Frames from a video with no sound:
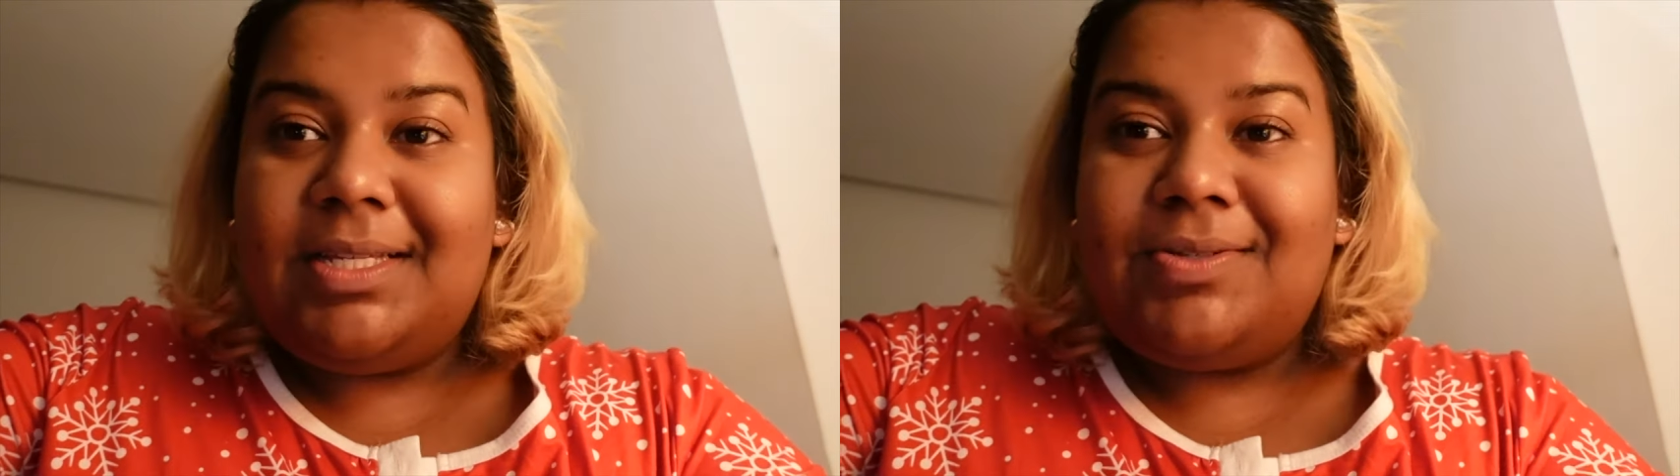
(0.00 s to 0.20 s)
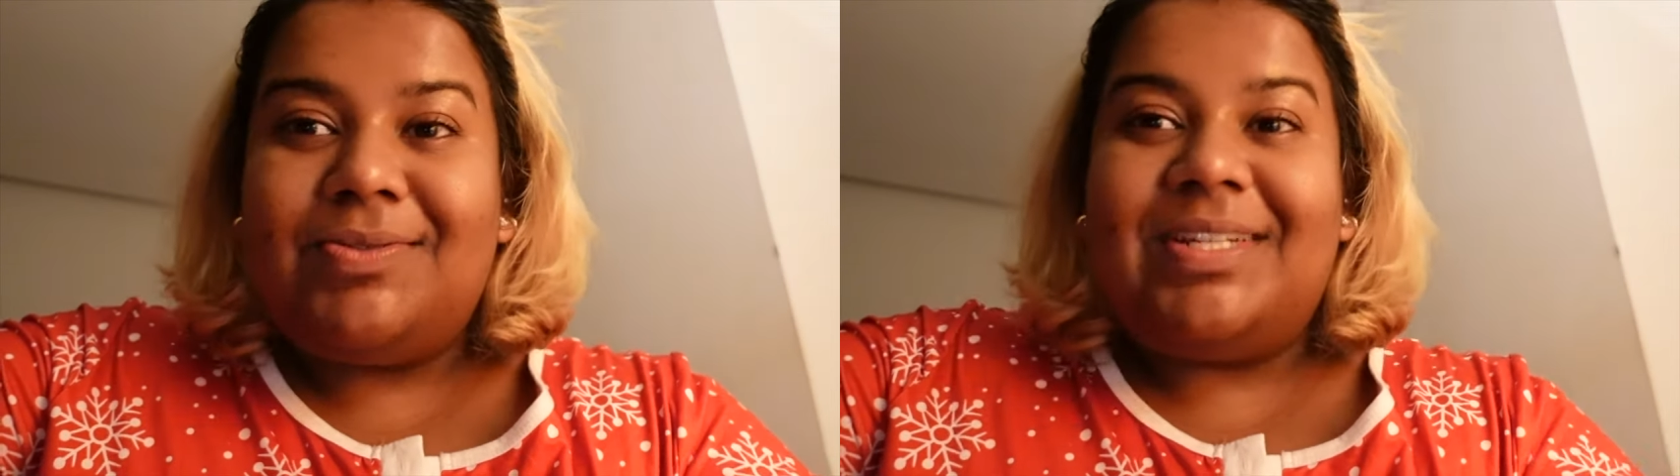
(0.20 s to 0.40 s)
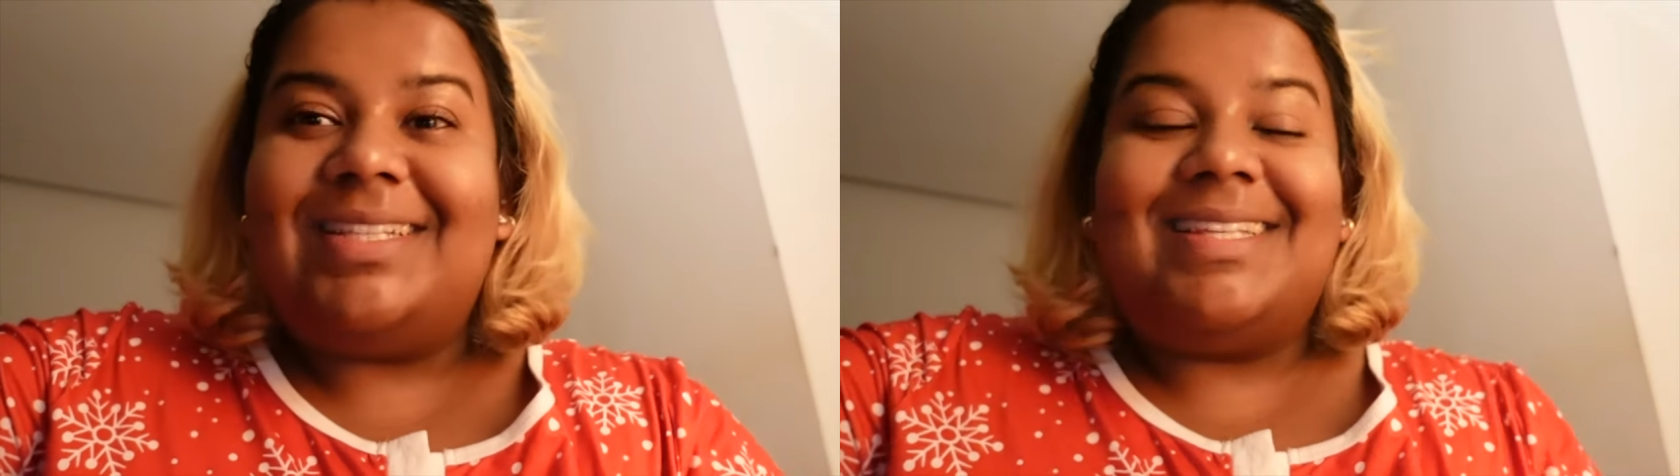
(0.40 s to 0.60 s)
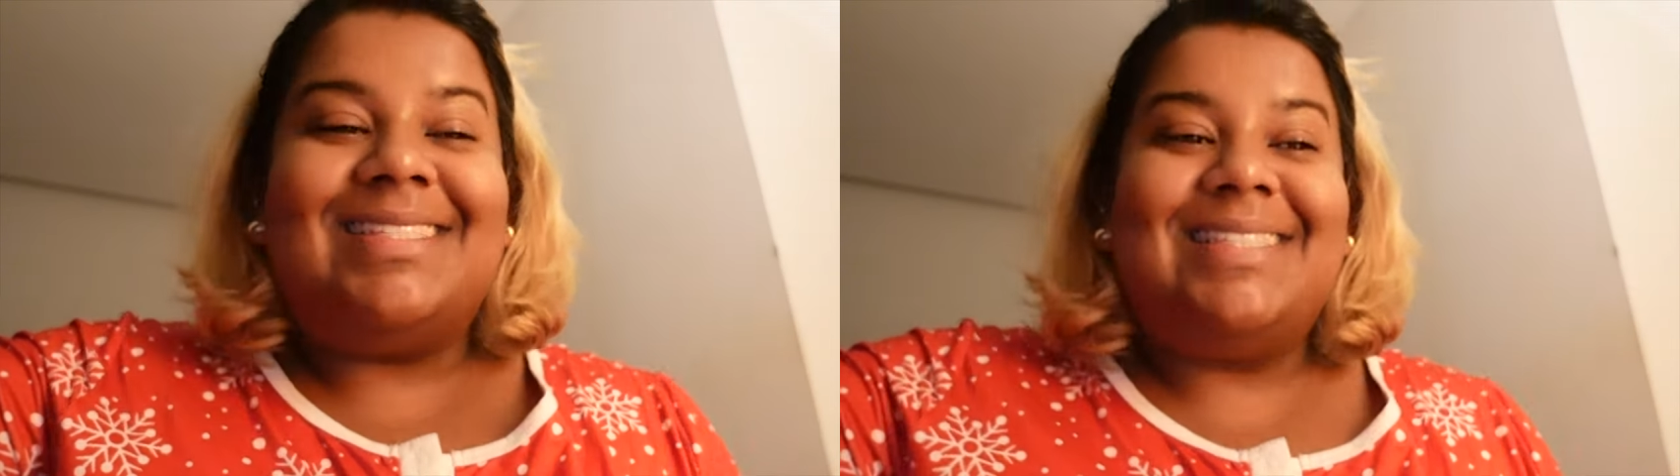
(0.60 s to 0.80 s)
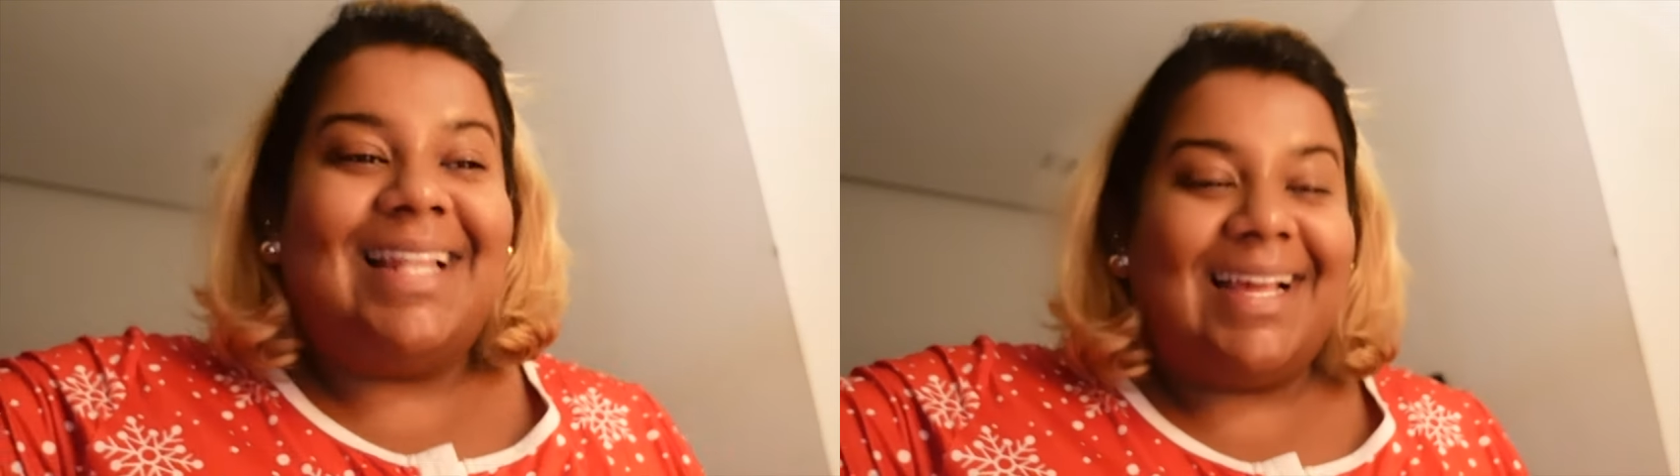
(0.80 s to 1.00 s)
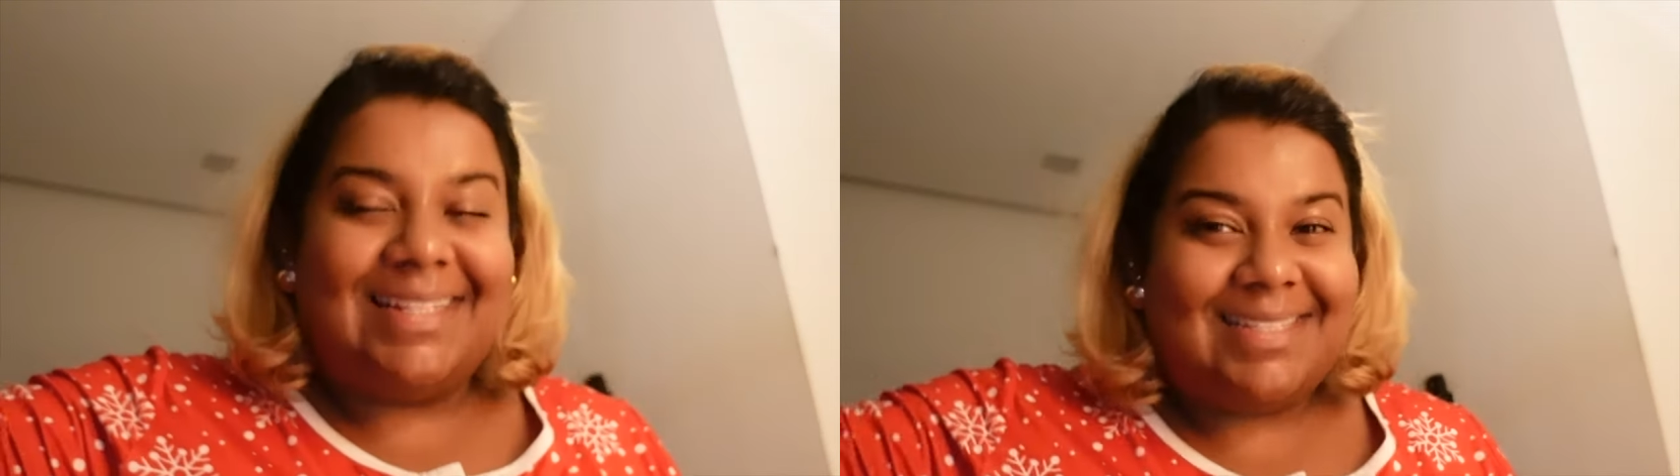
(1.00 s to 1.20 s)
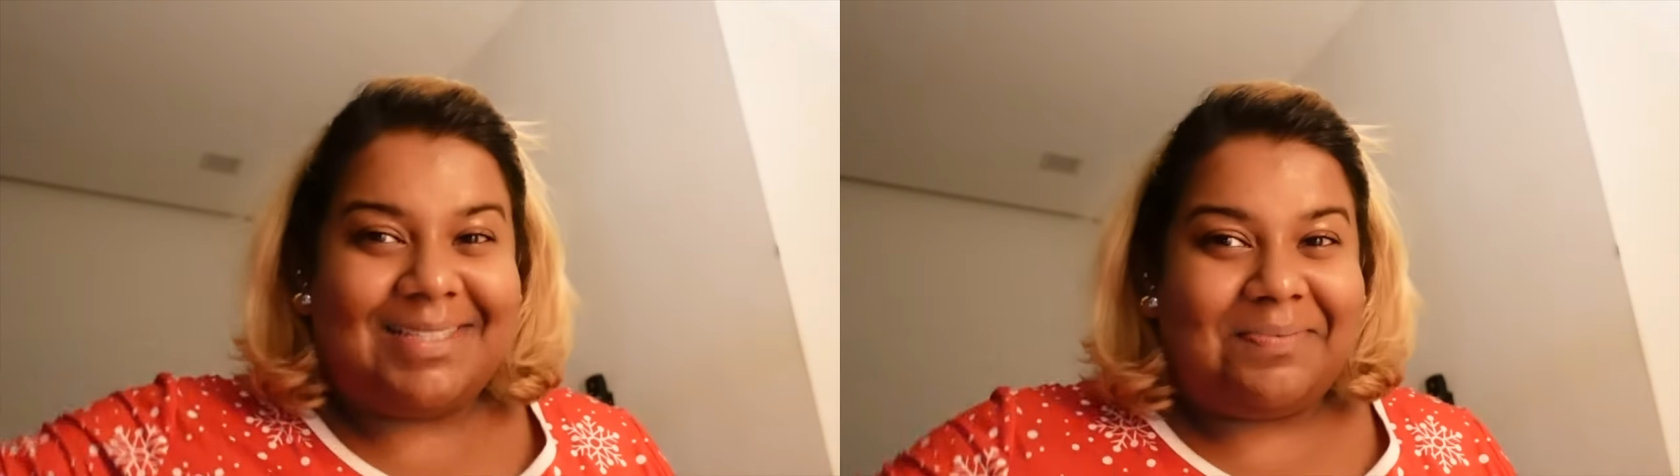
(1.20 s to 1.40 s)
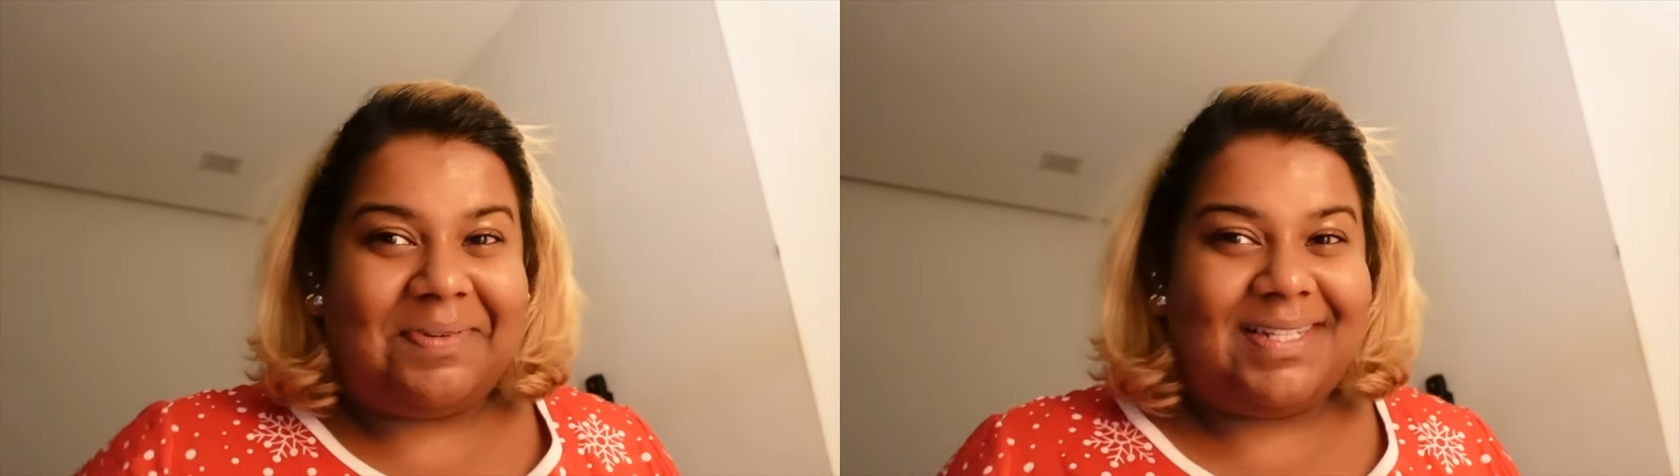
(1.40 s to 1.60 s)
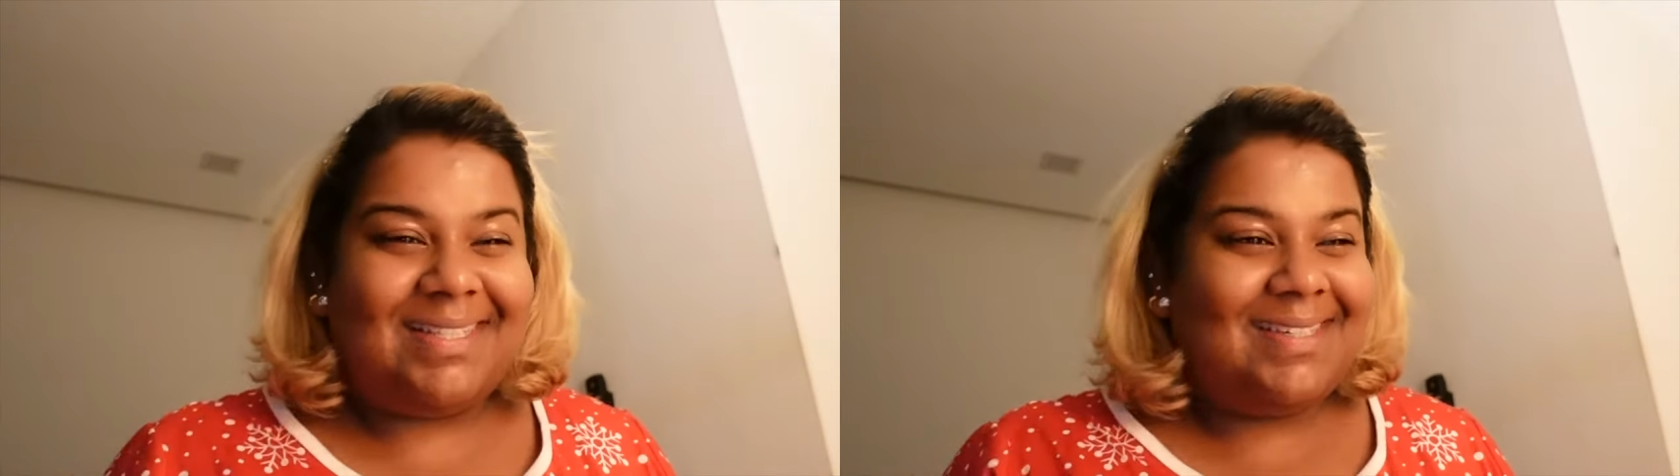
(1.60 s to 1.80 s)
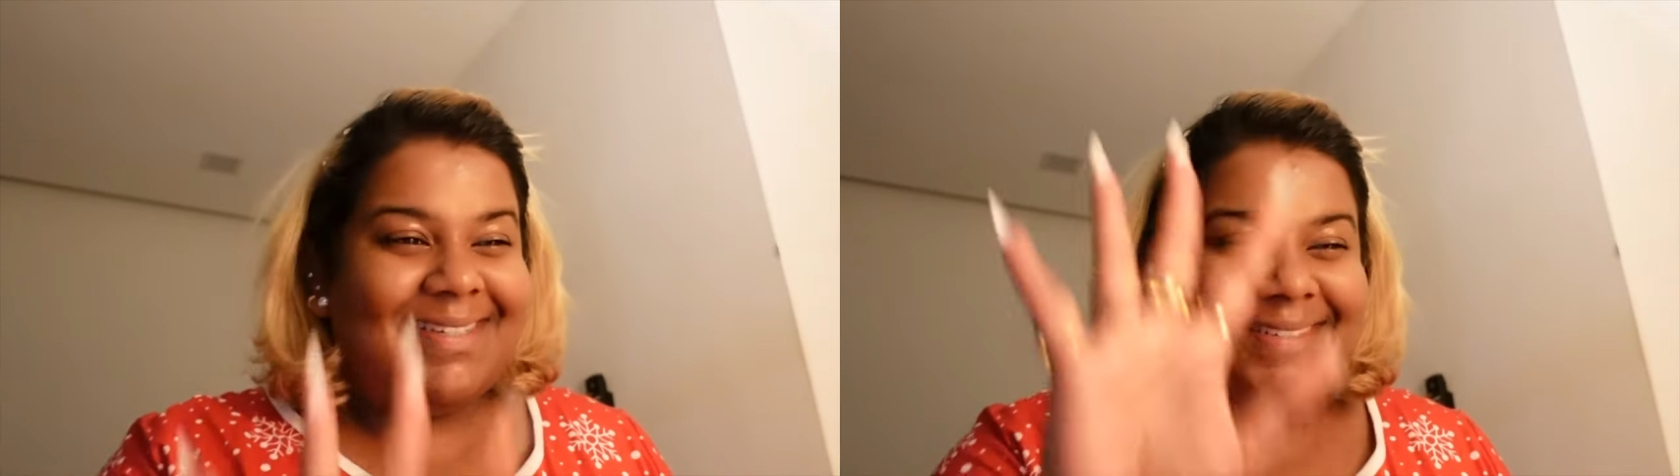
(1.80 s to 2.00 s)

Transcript: you in the slightest bit.